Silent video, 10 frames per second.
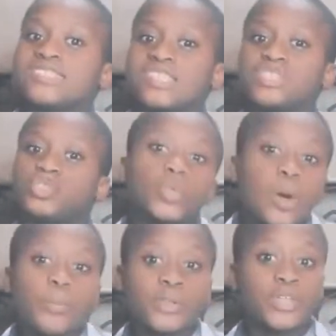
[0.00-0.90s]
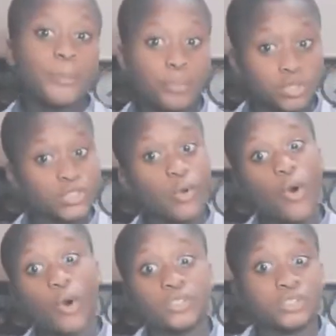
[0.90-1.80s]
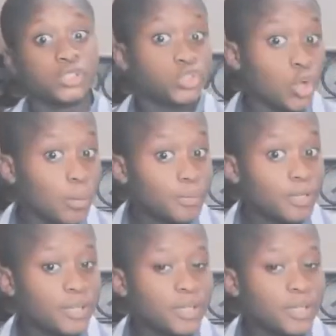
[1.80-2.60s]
easily show up when you're put on the job.